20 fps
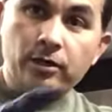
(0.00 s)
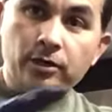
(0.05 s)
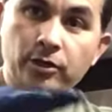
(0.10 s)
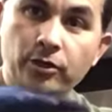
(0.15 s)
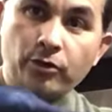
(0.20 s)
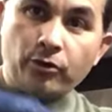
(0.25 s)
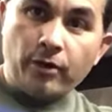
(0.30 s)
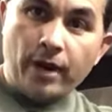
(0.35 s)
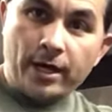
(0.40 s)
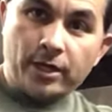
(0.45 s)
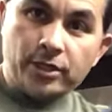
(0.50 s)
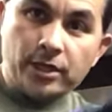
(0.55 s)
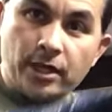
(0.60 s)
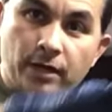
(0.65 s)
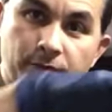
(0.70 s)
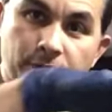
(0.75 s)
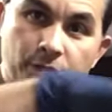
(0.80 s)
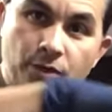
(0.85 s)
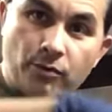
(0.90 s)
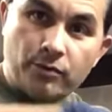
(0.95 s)
your crankshaft
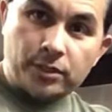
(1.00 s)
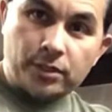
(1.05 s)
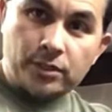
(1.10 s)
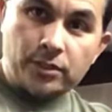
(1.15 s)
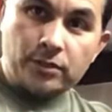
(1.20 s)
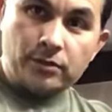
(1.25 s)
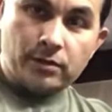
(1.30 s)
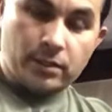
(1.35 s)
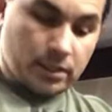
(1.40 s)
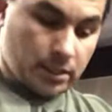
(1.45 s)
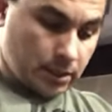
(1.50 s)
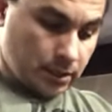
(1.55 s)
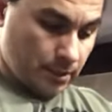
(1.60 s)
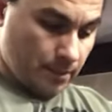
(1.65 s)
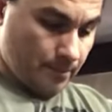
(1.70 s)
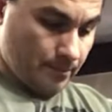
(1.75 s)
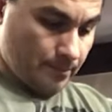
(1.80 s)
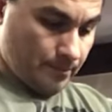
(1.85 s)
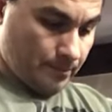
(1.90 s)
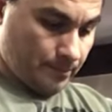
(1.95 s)
is going to do this.
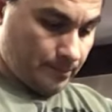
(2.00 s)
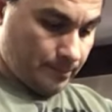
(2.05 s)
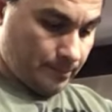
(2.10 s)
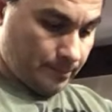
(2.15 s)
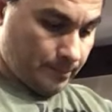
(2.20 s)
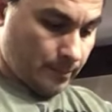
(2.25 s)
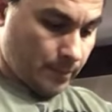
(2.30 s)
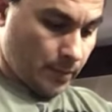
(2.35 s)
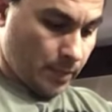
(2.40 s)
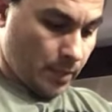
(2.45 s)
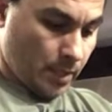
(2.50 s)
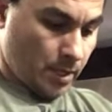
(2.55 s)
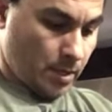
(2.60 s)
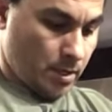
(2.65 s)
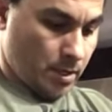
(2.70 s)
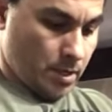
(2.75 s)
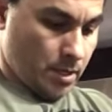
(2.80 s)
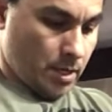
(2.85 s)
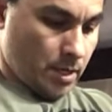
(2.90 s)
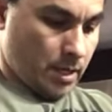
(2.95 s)

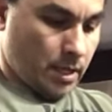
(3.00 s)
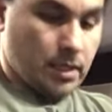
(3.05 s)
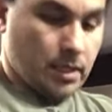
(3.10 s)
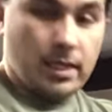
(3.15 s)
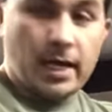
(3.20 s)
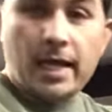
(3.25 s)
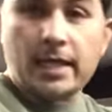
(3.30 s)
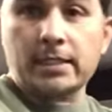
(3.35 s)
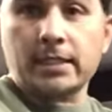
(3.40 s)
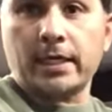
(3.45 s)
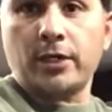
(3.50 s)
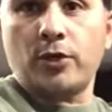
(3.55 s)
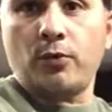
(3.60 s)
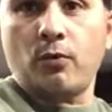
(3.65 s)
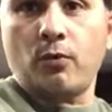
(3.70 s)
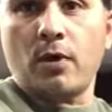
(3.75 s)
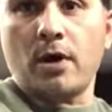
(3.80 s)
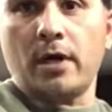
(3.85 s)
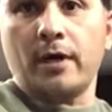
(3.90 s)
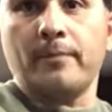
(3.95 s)
The last thing you
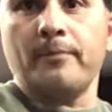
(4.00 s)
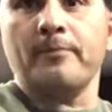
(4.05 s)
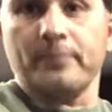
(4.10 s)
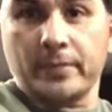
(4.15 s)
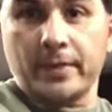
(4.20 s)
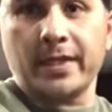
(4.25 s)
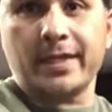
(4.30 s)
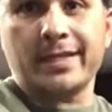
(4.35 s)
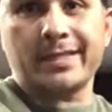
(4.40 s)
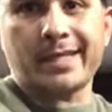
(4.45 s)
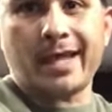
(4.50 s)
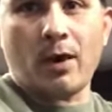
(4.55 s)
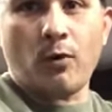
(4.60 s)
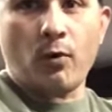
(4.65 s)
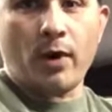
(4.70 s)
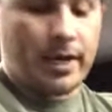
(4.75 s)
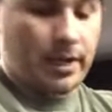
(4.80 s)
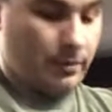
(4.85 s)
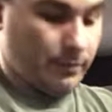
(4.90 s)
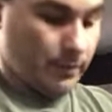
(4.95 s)
want is that
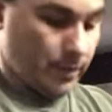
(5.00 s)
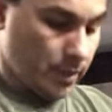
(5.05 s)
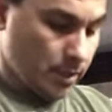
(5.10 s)
wave,